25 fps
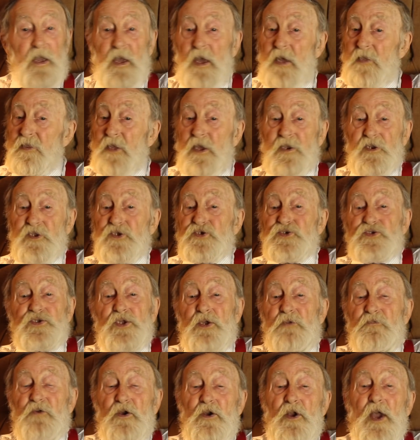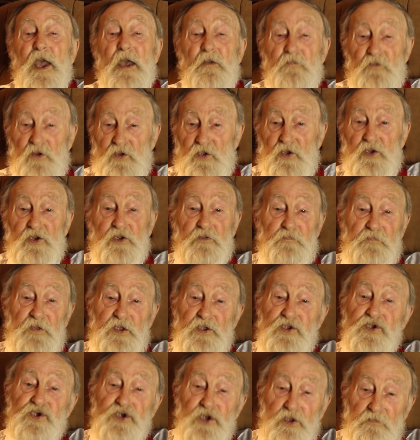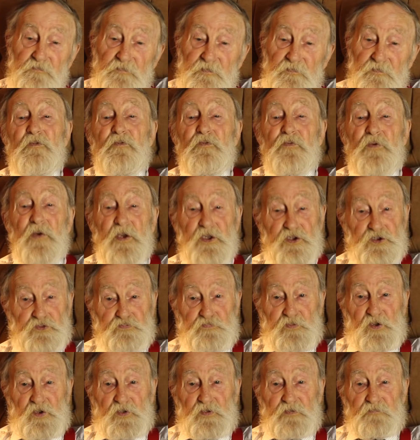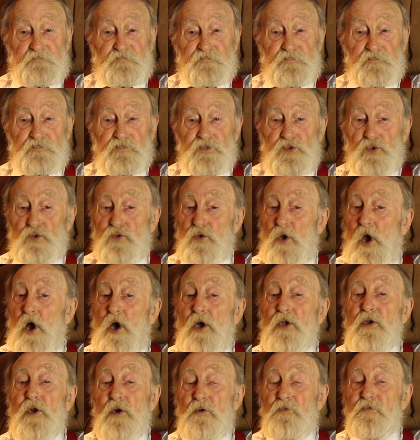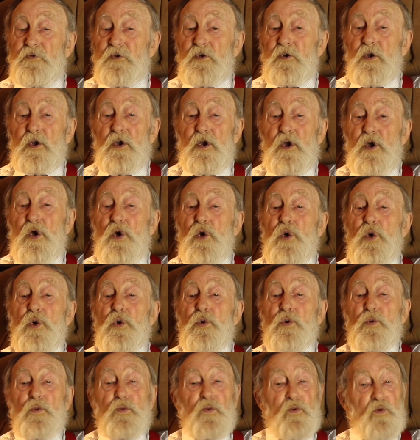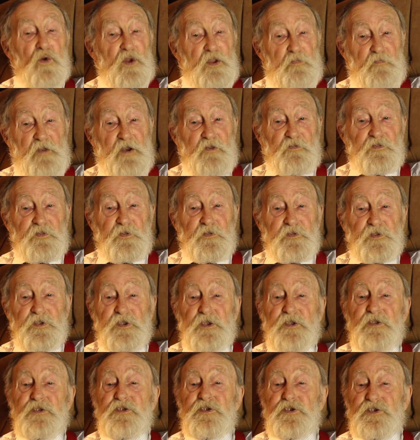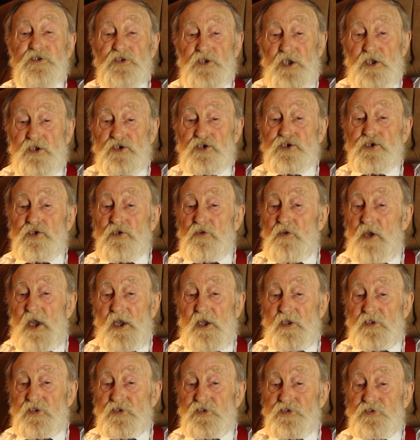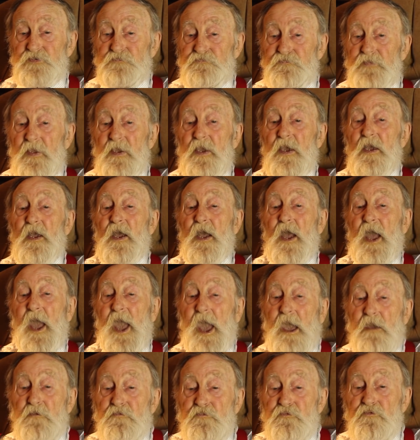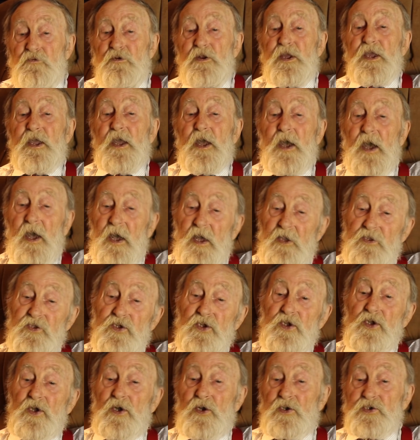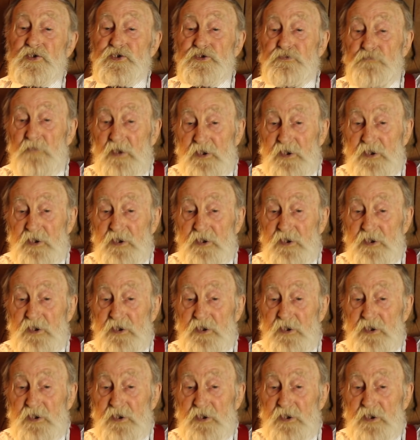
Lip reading: And that is never ever going to be cheap. Facebook do not offer free method to test your ads. Every ad costs